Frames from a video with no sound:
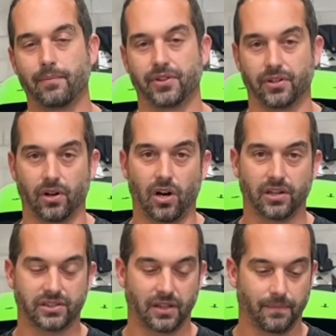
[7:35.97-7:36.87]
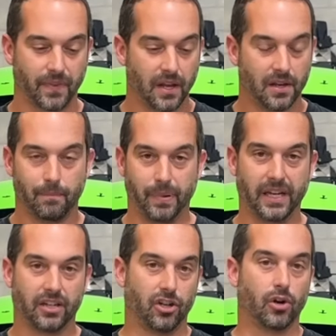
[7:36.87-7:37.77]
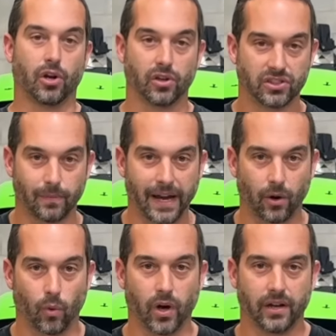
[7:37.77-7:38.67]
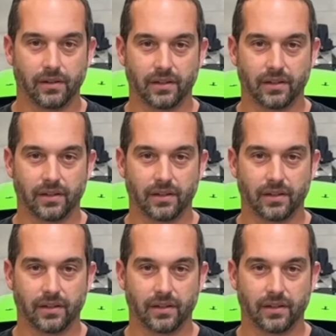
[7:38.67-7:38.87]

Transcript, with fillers: But there are some big no-goes no matter what.